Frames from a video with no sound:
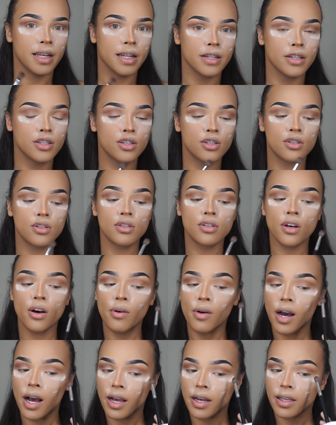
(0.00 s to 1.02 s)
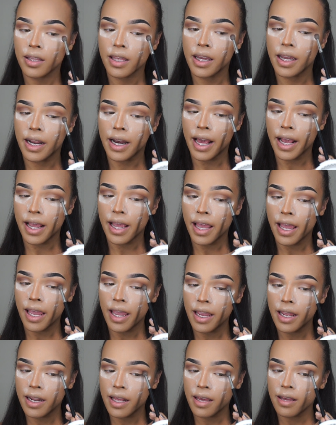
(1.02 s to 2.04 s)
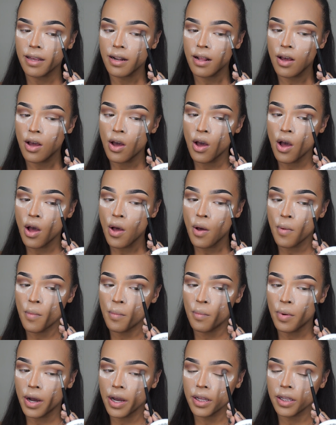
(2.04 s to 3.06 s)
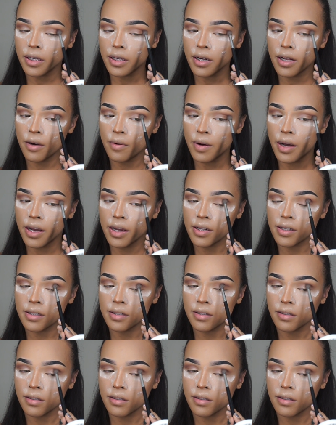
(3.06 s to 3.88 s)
And it's so ugly and I hate it, but you know what?